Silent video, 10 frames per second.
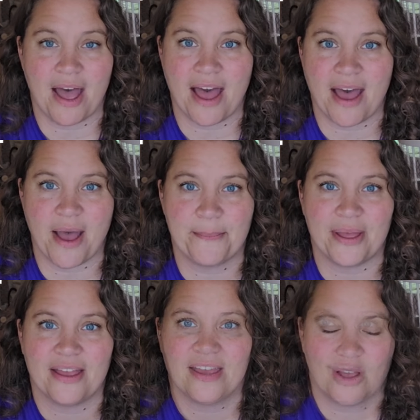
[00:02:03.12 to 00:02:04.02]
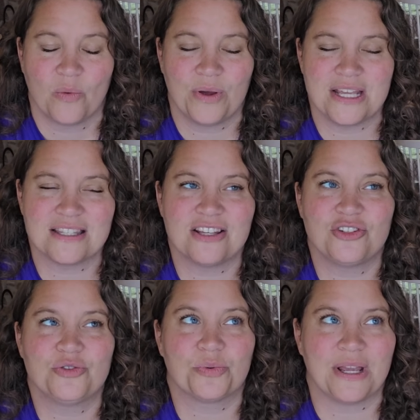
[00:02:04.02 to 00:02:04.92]
pop? What is
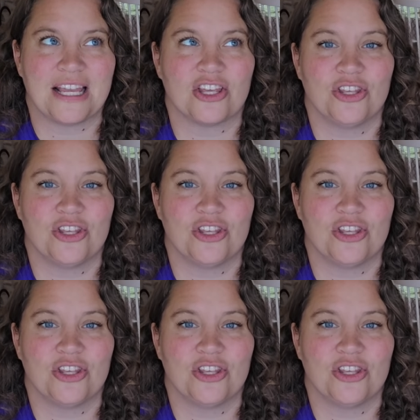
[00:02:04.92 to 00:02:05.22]
the drink